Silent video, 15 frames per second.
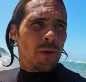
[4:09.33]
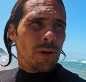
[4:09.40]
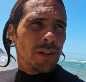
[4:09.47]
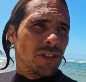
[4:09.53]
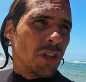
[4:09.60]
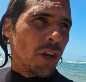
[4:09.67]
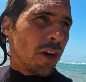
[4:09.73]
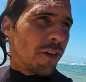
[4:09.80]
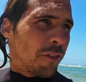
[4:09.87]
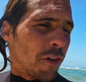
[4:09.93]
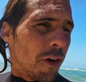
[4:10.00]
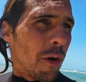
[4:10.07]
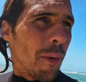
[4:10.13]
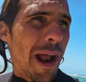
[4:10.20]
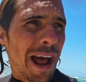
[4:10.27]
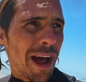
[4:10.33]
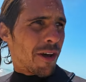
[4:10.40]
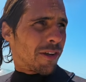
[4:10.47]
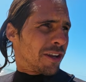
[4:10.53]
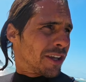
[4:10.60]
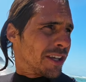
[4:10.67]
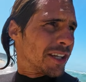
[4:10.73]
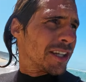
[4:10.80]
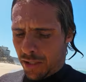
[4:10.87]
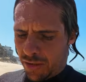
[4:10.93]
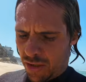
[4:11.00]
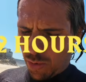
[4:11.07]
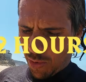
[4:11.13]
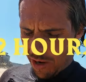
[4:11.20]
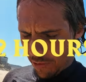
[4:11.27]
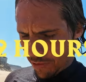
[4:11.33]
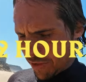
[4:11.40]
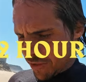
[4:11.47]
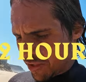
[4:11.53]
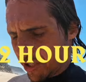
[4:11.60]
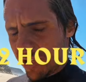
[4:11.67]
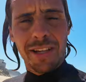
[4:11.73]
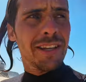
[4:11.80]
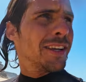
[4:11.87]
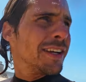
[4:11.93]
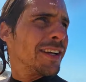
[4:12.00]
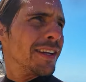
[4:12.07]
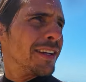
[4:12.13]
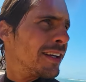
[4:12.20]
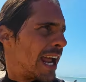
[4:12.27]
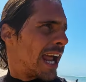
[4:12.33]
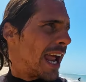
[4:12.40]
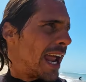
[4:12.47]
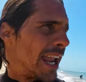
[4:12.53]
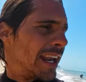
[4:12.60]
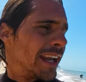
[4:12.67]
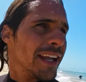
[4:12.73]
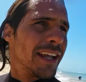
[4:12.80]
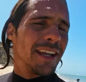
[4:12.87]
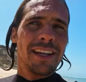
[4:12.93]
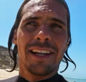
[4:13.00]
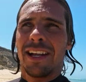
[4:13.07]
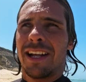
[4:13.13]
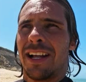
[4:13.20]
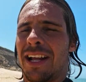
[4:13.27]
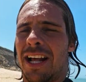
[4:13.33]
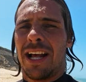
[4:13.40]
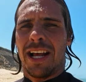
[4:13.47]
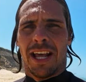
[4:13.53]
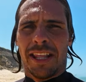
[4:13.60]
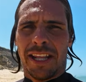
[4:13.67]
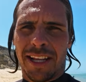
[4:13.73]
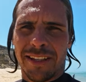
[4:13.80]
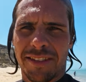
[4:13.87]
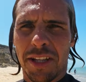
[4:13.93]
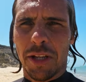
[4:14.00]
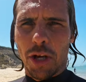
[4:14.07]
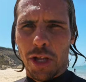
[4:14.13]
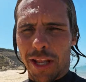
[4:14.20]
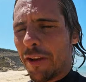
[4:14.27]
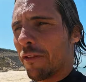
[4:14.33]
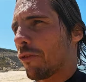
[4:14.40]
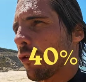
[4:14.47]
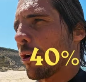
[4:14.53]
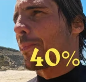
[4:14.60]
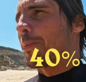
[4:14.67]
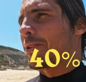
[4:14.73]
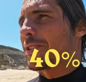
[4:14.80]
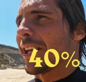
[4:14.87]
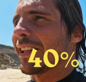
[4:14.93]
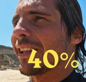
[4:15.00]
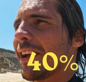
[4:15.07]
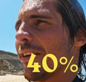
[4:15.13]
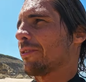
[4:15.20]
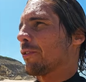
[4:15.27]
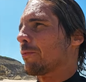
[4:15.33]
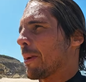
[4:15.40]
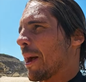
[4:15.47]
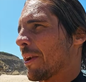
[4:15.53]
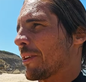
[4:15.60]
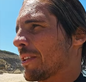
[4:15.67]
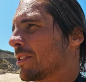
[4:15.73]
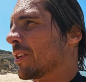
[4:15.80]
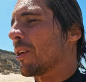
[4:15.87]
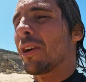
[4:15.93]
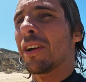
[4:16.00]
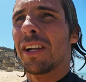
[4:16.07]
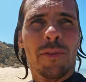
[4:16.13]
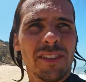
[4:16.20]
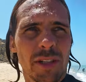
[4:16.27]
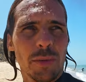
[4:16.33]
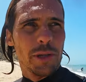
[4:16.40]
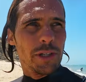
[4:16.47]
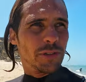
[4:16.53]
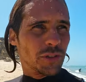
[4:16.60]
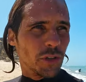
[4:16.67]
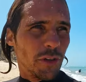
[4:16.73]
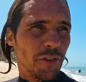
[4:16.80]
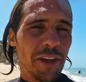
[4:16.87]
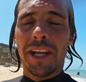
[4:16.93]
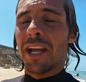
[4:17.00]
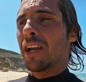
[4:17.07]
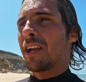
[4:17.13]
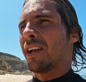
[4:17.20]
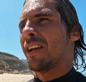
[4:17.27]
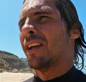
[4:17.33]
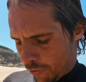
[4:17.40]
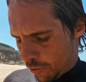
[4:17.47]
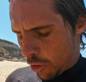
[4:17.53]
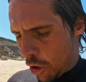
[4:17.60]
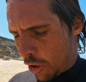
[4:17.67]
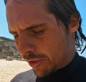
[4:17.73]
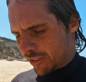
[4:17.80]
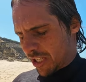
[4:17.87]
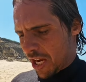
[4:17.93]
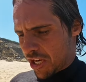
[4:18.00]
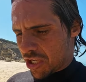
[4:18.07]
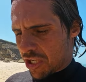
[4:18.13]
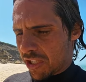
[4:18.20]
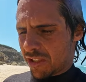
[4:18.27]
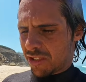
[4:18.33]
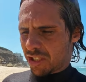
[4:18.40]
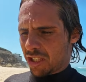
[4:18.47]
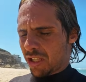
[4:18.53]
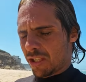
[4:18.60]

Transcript: We surfed for around two hours and I think I still got like 40% left of battery. So obviously when you're surfing, for long sessions.